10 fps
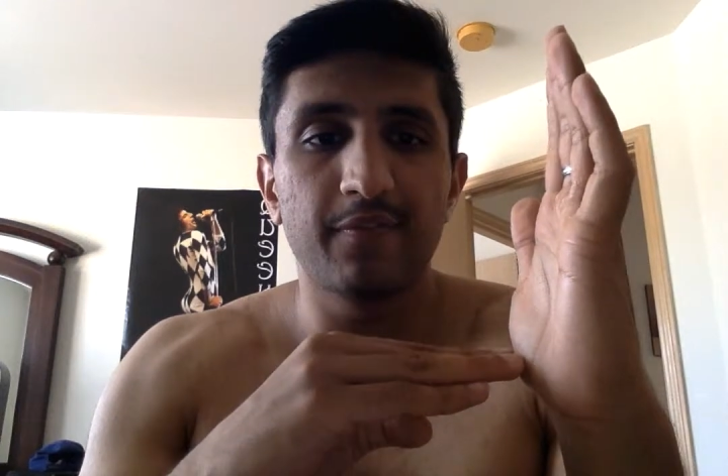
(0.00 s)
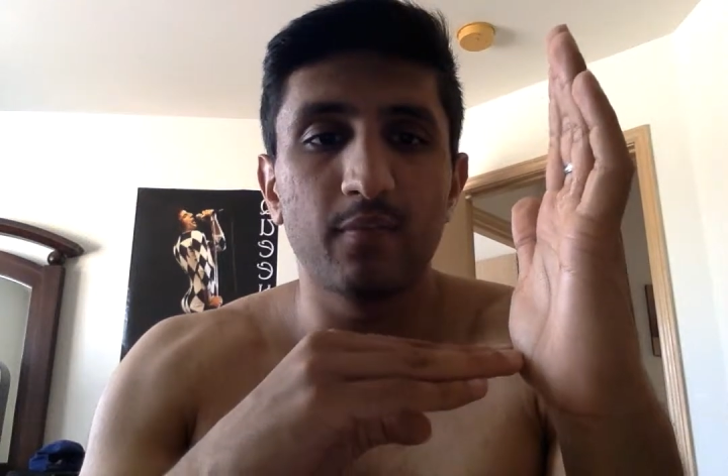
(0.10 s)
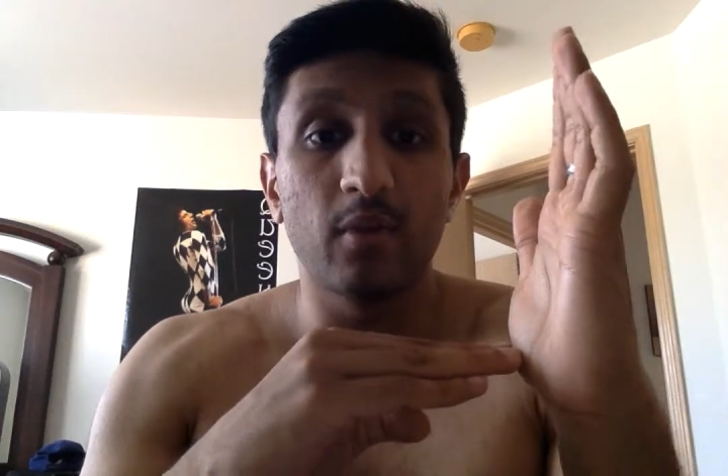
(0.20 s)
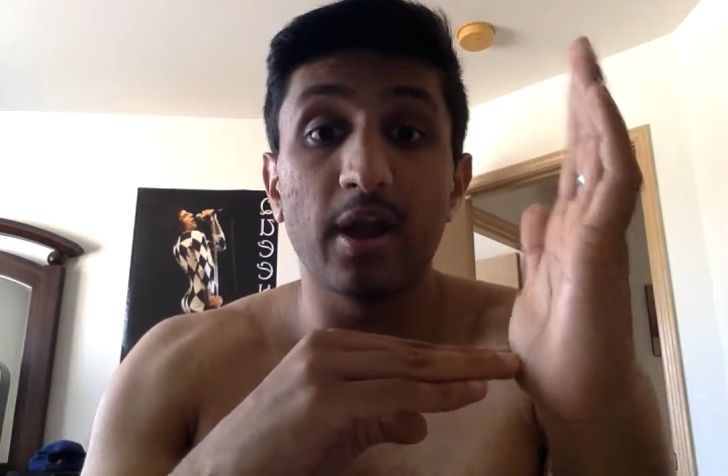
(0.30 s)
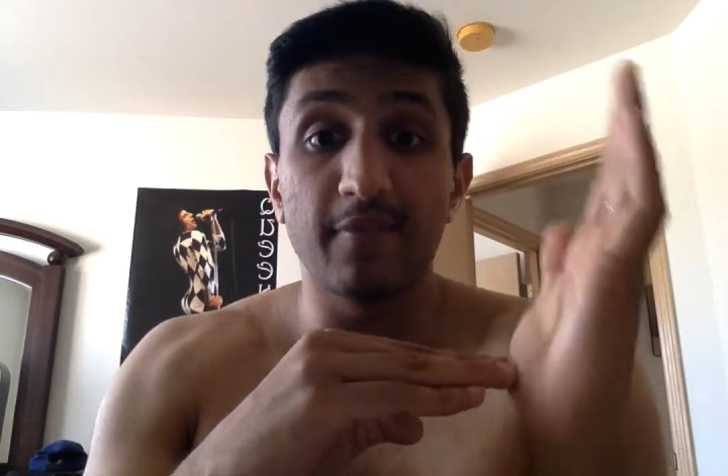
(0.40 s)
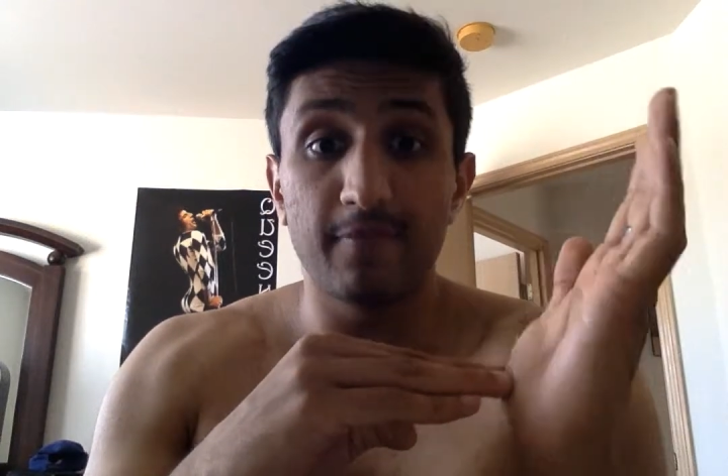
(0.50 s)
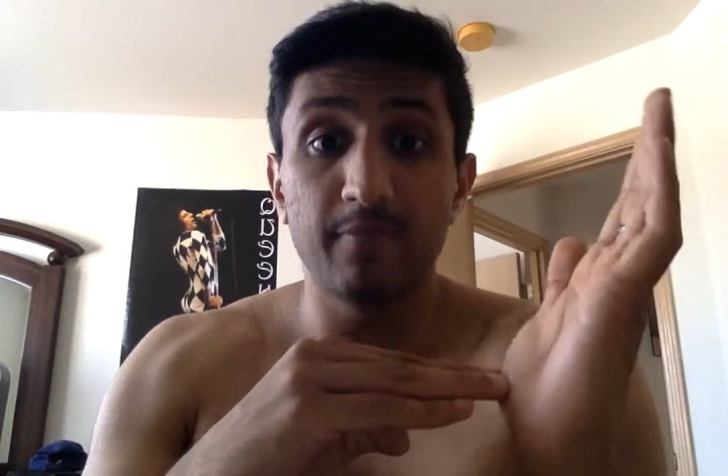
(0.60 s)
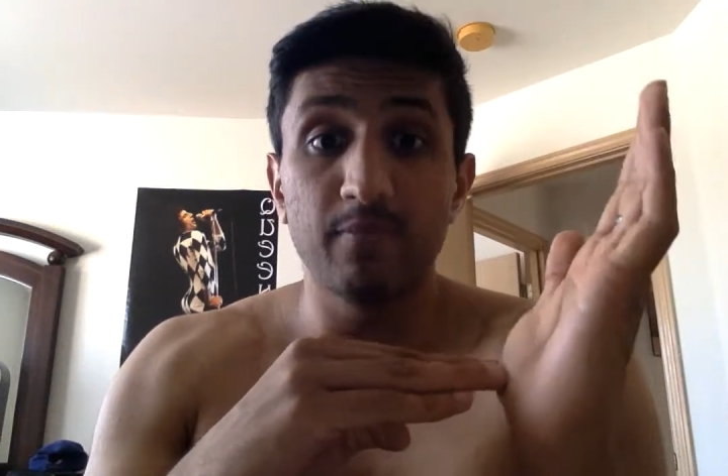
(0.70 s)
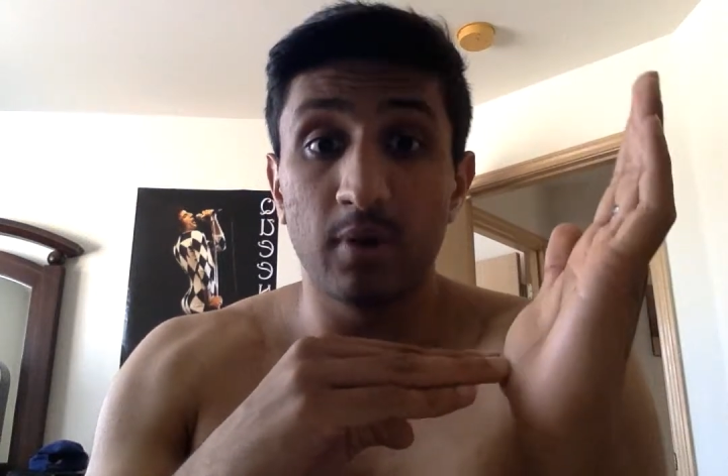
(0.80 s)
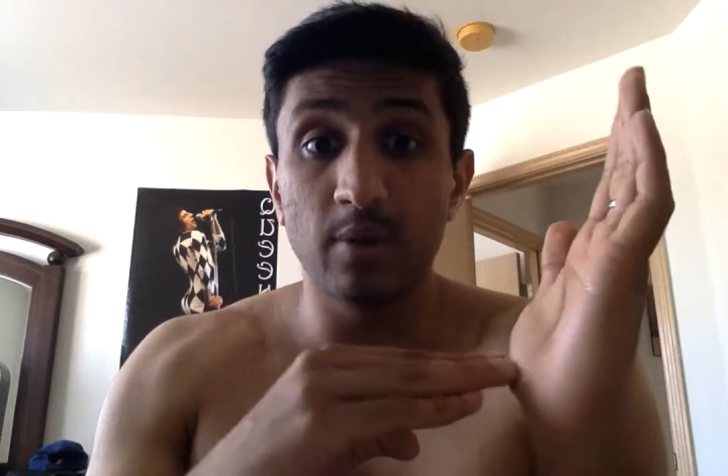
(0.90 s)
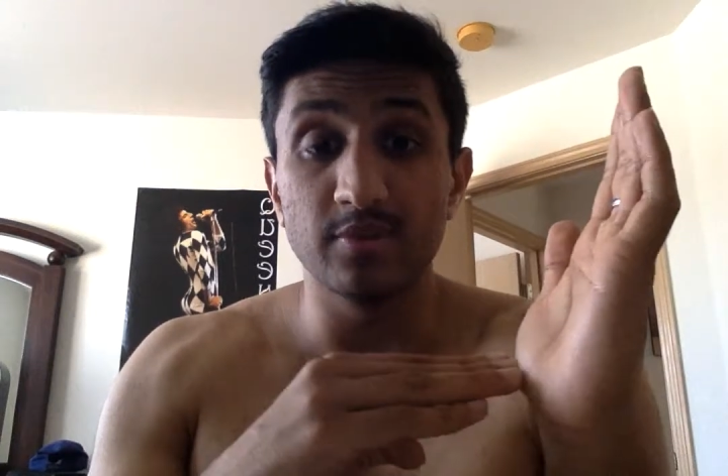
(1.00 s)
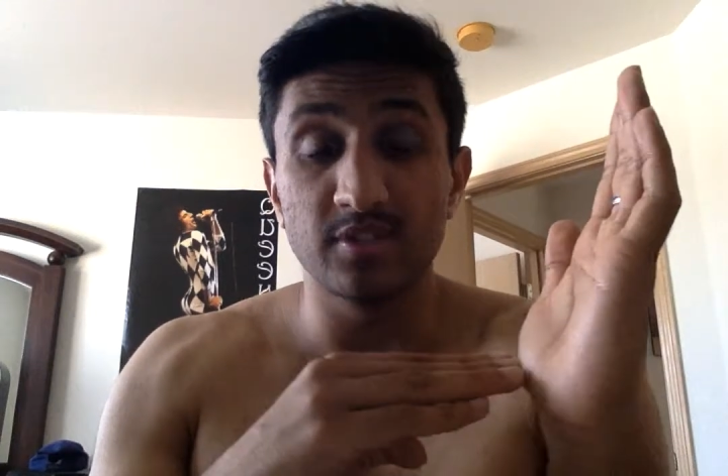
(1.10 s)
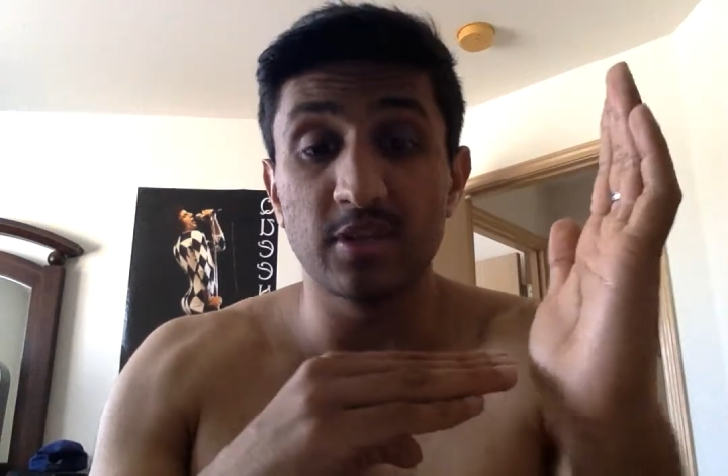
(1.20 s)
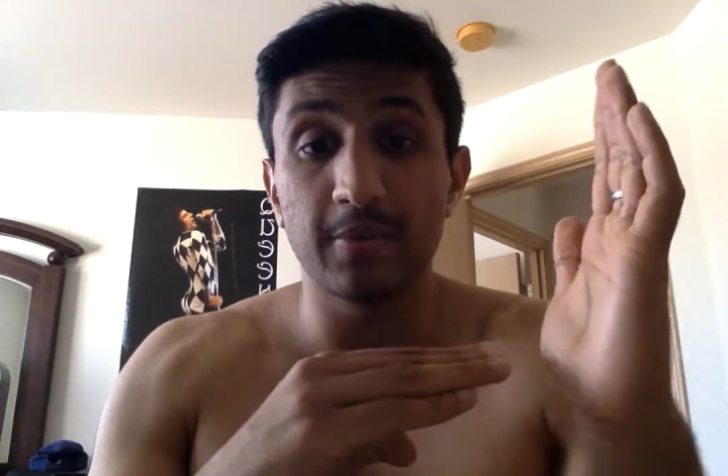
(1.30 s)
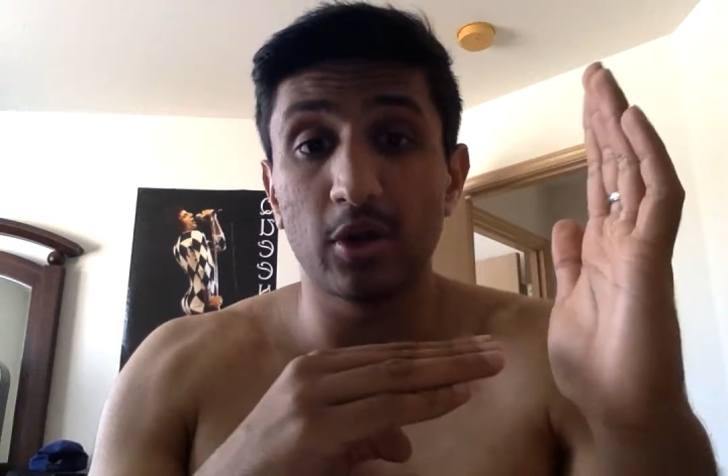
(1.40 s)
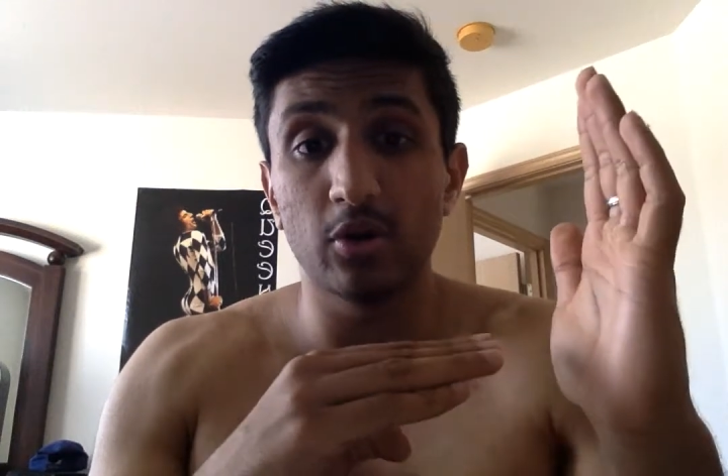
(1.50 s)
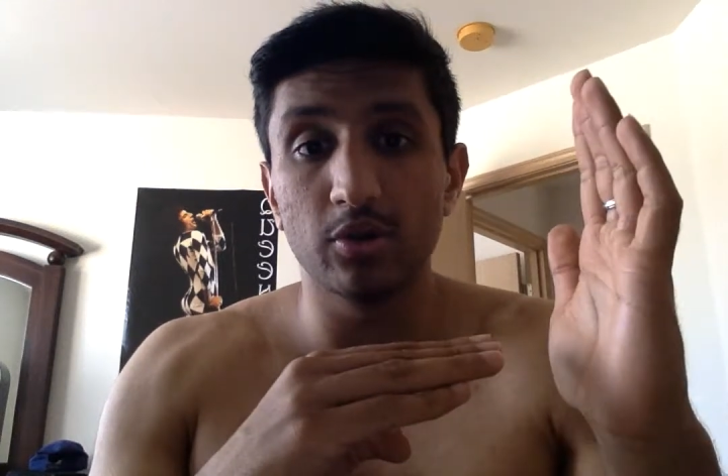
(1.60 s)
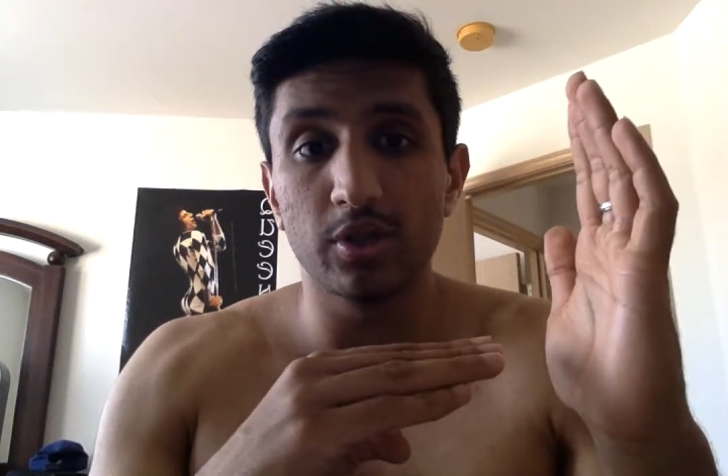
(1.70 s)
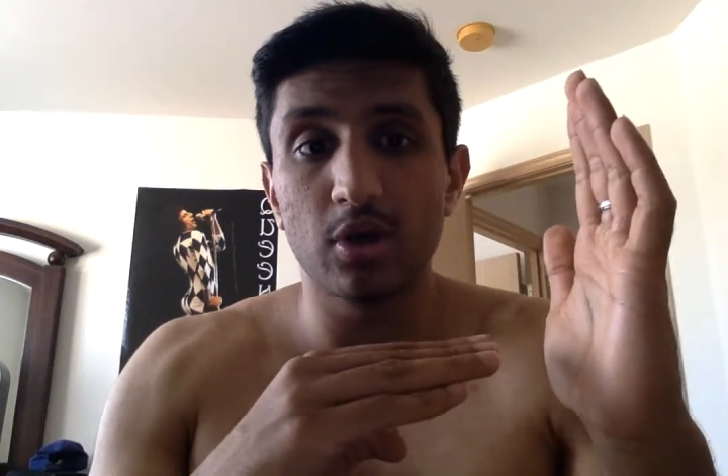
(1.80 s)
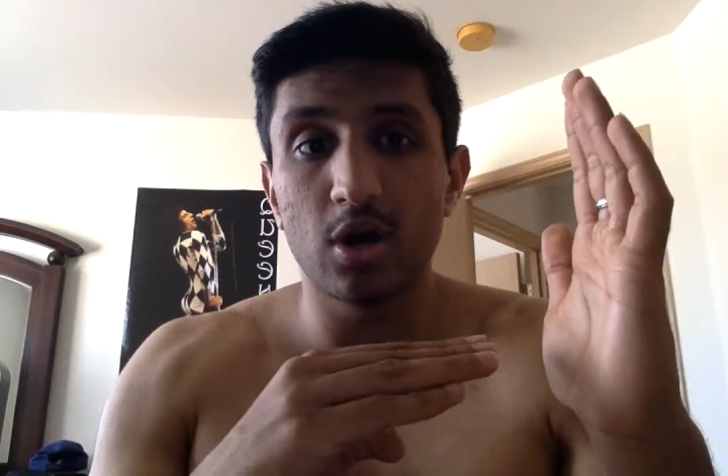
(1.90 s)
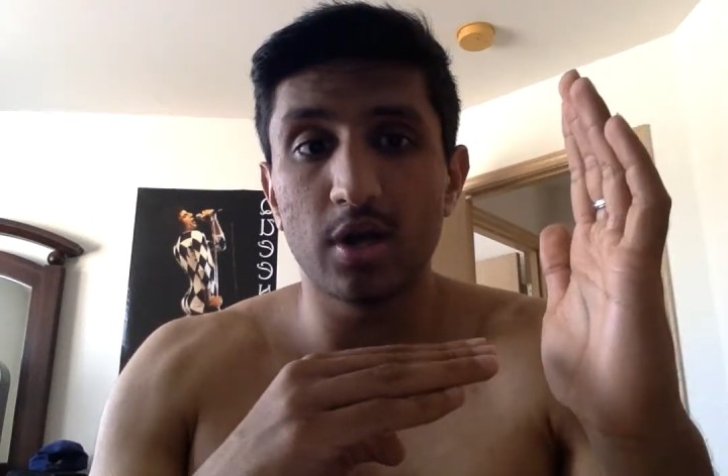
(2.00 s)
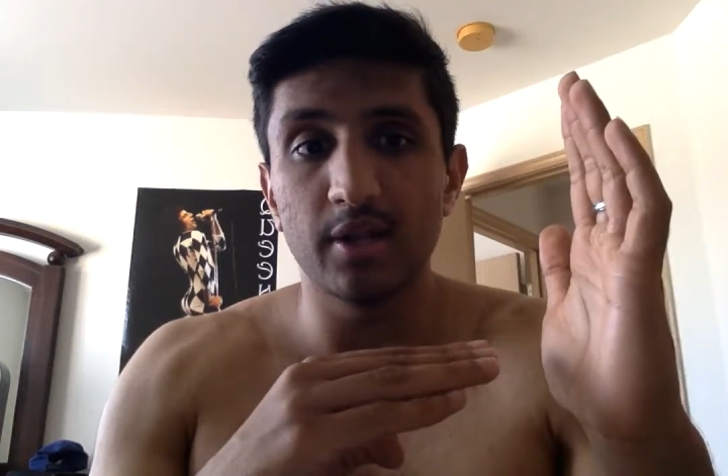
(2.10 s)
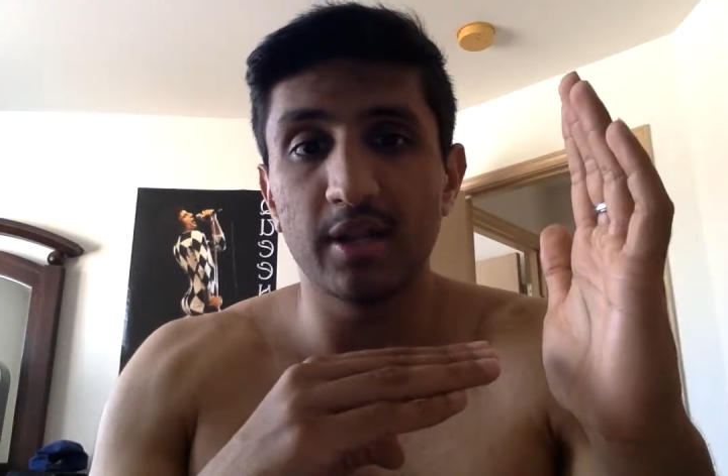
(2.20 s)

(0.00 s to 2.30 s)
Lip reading: when I was sleeping early on,